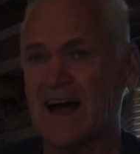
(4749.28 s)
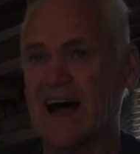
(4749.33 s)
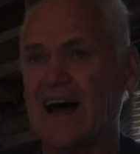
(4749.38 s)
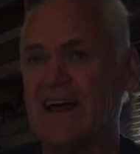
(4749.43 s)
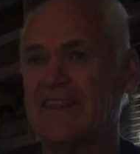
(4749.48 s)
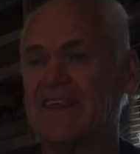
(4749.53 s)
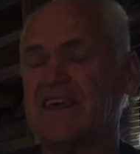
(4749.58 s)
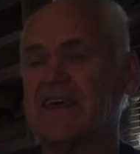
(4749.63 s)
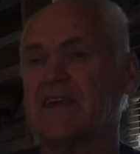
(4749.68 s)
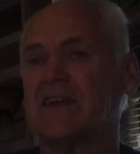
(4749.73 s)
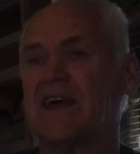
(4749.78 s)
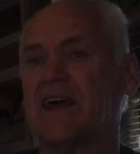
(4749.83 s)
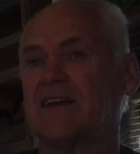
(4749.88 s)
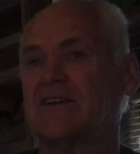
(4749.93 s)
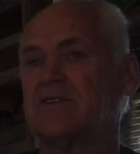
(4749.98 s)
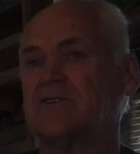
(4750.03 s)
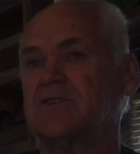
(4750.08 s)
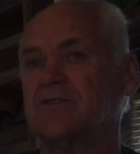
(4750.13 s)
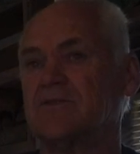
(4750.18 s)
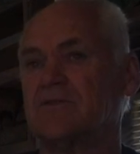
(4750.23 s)
Yeah, I think it
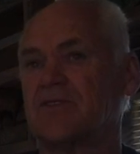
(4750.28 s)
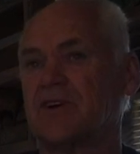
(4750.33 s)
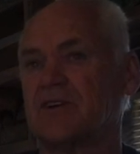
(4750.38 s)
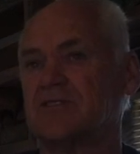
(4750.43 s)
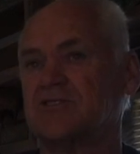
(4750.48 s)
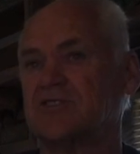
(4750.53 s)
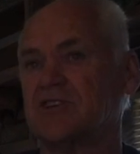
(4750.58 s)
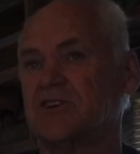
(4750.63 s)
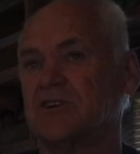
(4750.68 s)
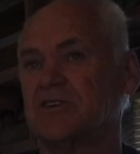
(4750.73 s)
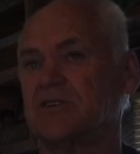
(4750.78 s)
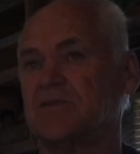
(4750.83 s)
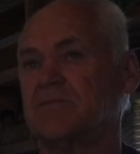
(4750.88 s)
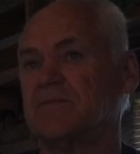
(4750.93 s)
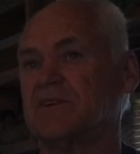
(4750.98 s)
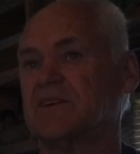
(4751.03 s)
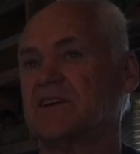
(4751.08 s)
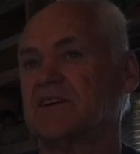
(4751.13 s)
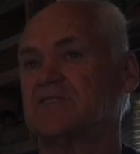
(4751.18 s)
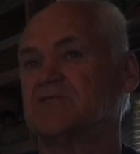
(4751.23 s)
had to do with our
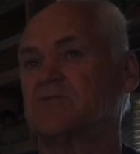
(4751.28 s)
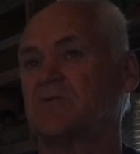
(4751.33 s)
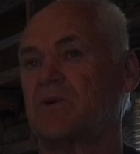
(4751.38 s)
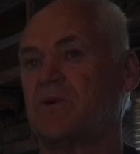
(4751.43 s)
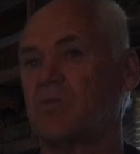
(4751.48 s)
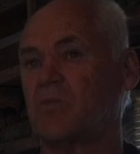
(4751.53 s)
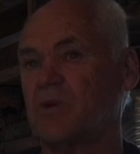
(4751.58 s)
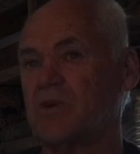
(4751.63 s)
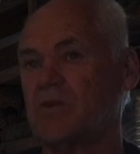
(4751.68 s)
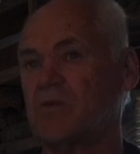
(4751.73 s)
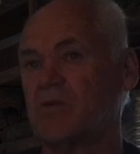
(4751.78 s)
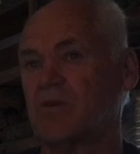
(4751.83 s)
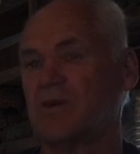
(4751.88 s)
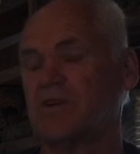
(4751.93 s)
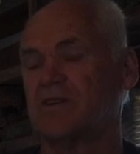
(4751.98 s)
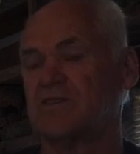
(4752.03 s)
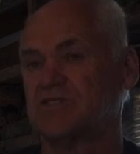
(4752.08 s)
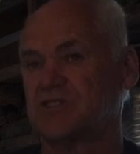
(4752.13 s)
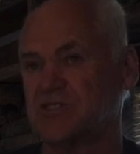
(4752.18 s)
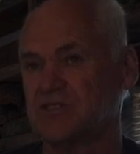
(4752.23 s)
children, because when we
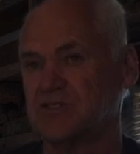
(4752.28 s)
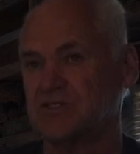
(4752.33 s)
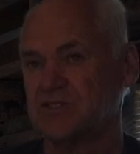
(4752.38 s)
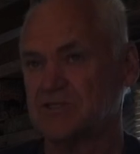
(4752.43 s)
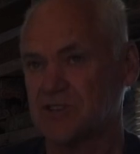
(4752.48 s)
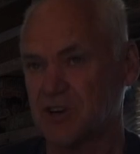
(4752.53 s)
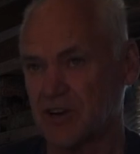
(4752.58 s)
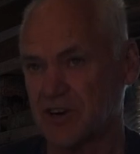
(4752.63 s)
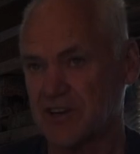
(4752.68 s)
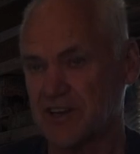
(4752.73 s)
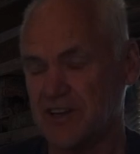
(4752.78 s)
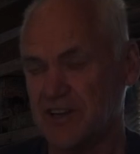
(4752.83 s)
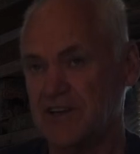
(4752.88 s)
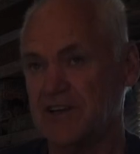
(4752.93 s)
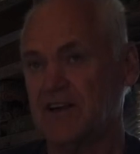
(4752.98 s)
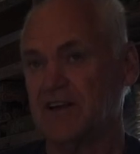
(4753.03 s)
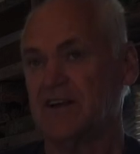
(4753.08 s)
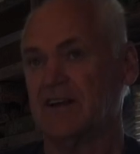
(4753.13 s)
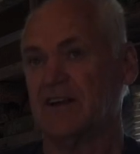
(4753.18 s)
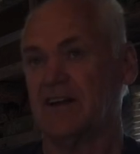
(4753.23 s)
were in
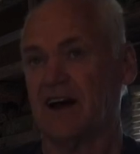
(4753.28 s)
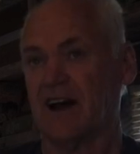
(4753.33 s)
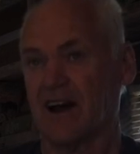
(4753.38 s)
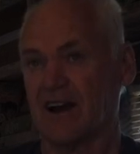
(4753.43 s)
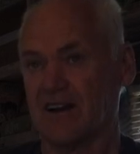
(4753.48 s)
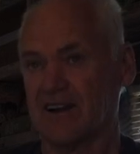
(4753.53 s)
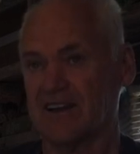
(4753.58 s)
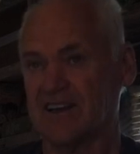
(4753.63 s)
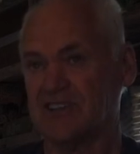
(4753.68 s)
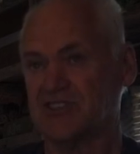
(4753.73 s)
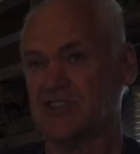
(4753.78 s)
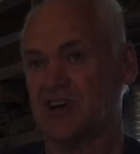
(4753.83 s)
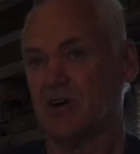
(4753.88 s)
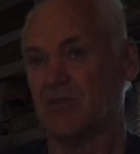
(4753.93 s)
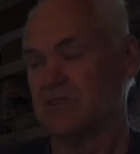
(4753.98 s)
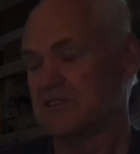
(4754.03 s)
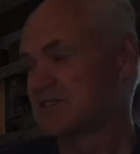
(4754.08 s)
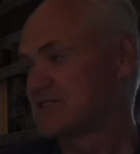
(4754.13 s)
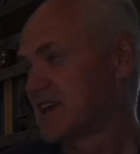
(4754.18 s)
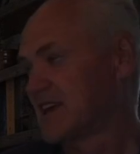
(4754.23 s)
Turkey, our kids
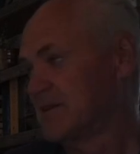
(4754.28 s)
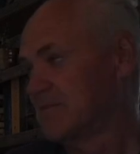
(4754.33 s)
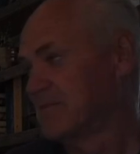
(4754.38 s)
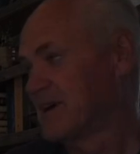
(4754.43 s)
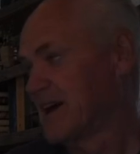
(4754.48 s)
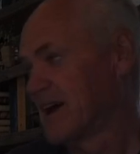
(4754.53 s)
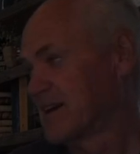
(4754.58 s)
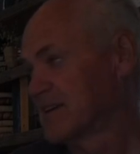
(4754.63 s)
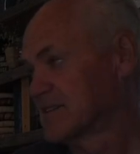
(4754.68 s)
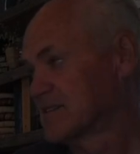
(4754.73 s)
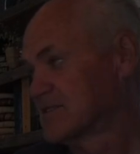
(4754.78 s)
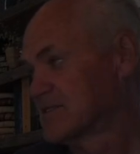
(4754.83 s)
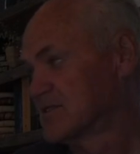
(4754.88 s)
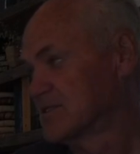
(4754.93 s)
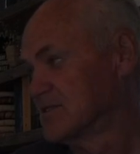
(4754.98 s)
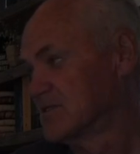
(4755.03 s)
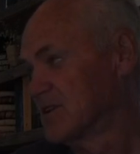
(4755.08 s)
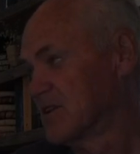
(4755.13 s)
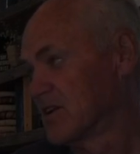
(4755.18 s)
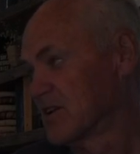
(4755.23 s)
always came back
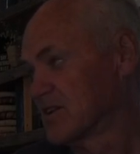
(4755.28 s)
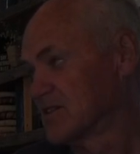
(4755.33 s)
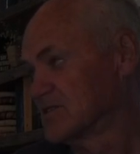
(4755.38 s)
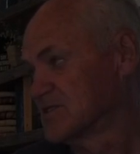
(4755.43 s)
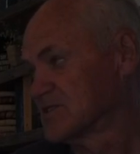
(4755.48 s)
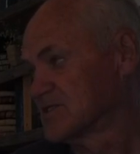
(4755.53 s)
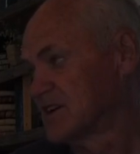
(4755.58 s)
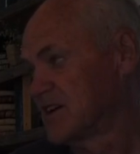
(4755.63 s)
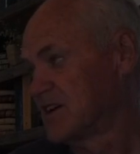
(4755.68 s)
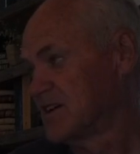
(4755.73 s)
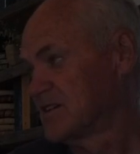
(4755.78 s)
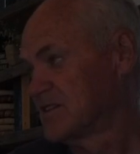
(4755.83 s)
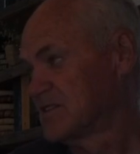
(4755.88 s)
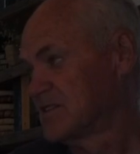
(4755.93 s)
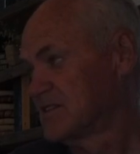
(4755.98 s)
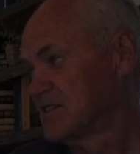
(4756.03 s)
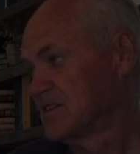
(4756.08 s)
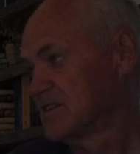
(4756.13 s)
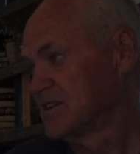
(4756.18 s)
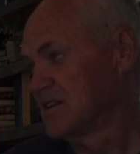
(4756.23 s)
to Arkansas,
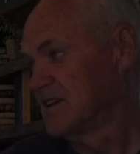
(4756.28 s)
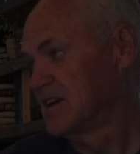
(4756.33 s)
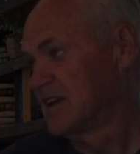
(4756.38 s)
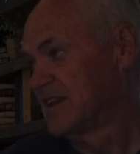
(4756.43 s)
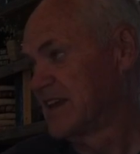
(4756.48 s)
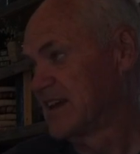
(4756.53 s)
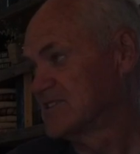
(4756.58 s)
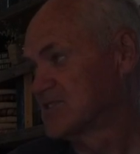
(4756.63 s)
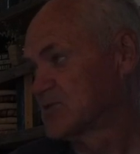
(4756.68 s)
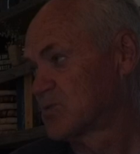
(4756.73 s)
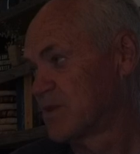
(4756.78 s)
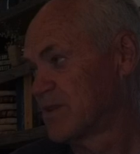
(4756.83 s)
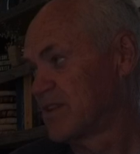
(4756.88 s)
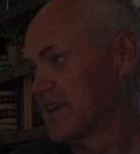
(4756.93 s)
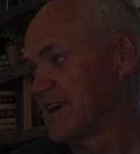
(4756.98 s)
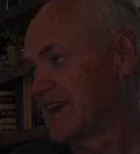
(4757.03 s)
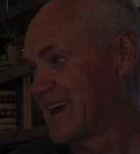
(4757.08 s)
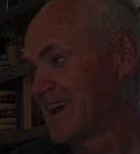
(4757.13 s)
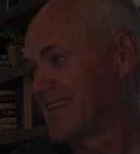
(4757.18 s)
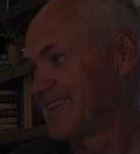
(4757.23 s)
and that's
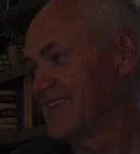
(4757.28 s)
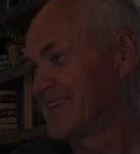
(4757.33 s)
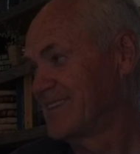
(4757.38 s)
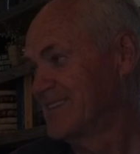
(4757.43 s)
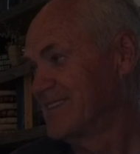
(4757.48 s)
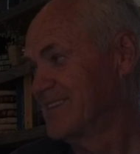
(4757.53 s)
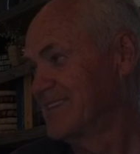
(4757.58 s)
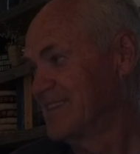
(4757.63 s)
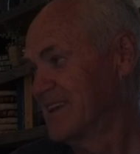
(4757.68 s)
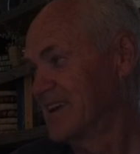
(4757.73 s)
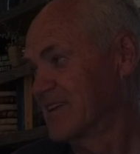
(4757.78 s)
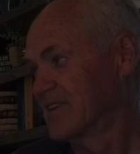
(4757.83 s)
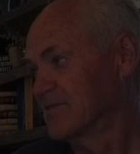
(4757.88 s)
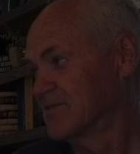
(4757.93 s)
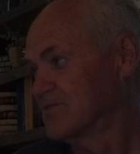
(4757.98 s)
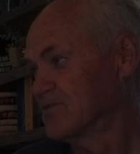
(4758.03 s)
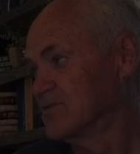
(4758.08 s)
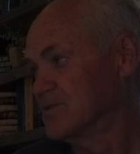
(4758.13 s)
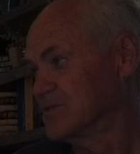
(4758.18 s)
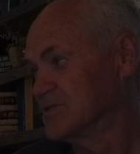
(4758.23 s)
where they had
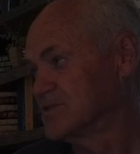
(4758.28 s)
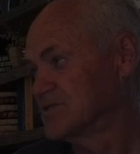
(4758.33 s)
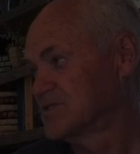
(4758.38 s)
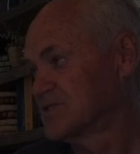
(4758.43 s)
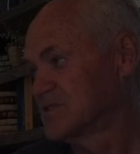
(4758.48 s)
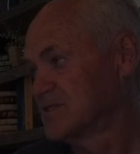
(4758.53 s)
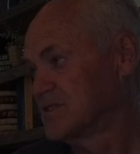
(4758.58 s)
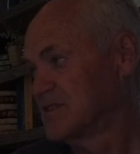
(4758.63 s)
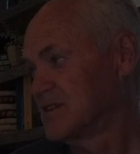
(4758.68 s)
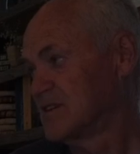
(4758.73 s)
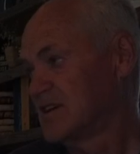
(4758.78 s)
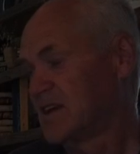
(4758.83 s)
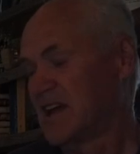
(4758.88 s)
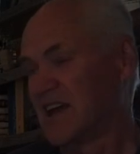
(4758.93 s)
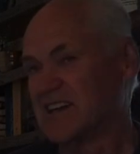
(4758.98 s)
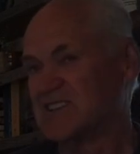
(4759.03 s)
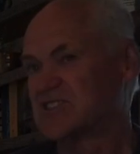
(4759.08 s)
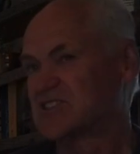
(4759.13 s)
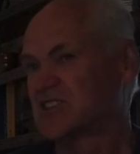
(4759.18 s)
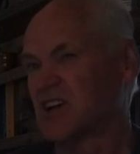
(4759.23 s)
their roots.
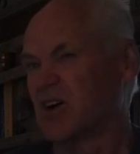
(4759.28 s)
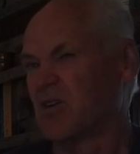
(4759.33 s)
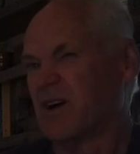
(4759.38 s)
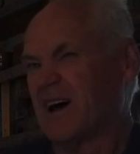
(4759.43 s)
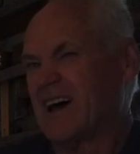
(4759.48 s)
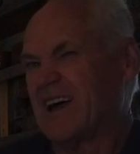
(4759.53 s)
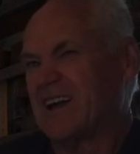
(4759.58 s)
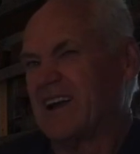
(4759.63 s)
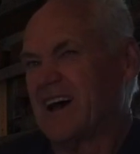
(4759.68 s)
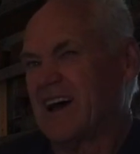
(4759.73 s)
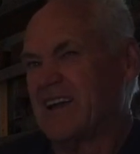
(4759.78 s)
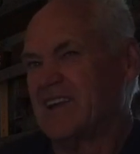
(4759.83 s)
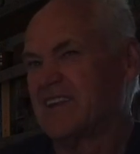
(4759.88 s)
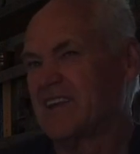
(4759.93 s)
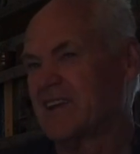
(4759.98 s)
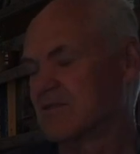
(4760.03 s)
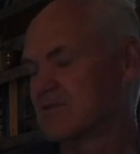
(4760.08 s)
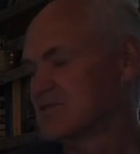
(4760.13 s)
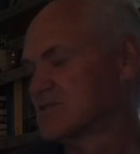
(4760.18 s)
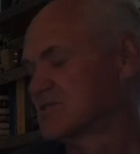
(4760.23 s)
And so I
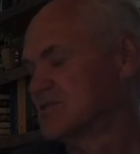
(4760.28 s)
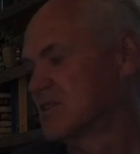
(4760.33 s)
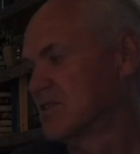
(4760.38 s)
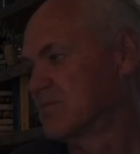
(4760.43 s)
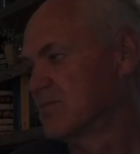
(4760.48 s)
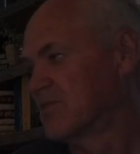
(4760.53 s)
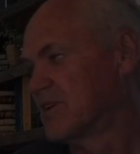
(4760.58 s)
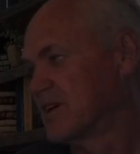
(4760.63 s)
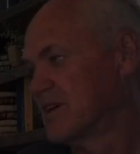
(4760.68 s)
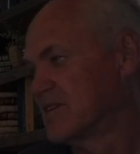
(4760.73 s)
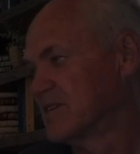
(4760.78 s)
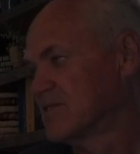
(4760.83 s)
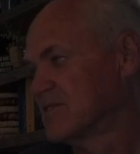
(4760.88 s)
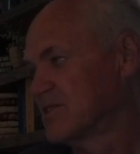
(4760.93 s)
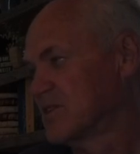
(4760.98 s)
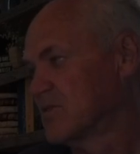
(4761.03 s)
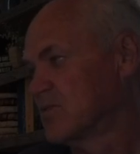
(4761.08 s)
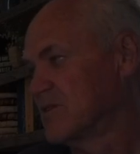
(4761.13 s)
think it was a no-brainer.